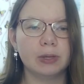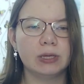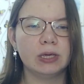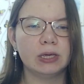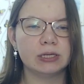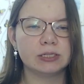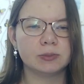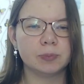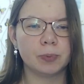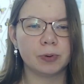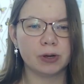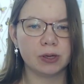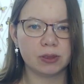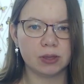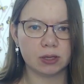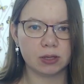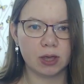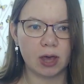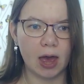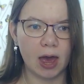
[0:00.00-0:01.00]
He's
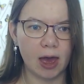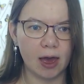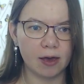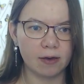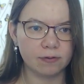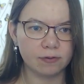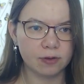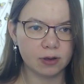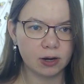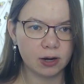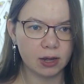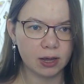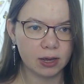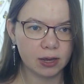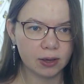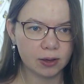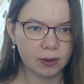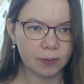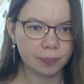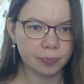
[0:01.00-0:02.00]
breathing
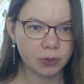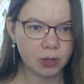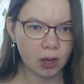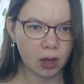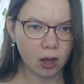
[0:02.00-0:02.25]
heavily,